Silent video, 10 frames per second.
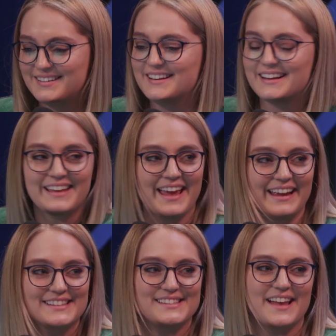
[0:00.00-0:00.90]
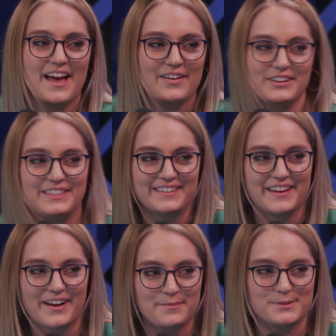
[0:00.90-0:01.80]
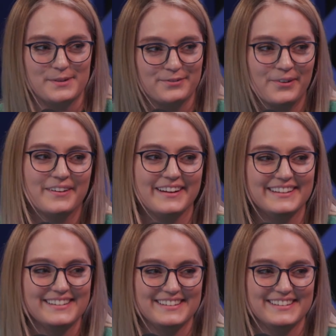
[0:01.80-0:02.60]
negates everything that comes before it.